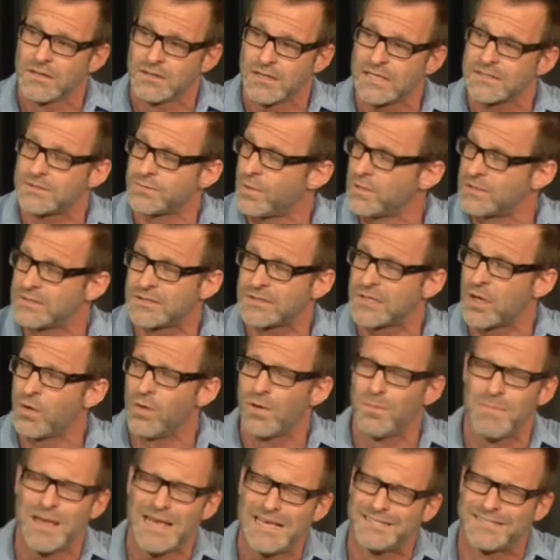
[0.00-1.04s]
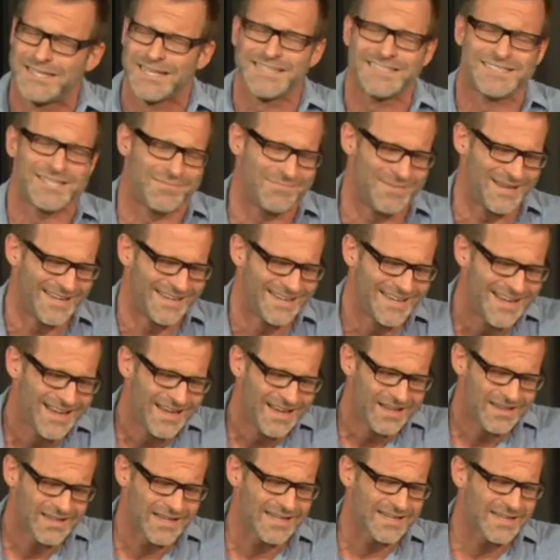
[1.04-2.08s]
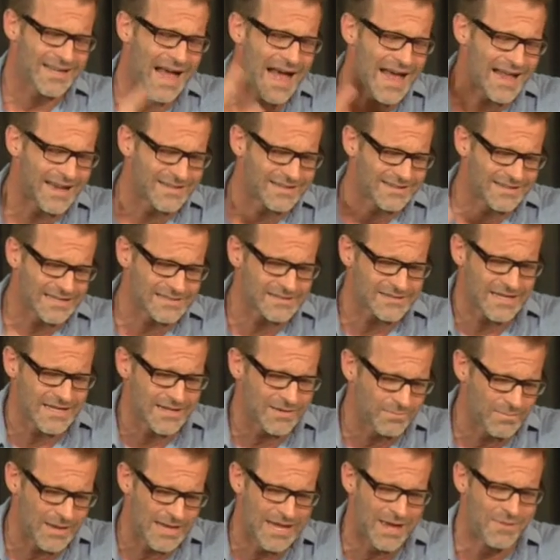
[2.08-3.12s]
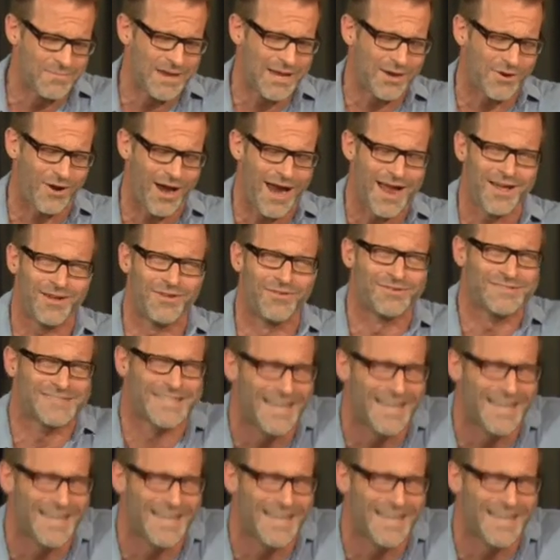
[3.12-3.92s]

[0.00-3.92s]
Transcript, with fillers: That's what's so amazing to me. Like, God, that's like making me cry all of a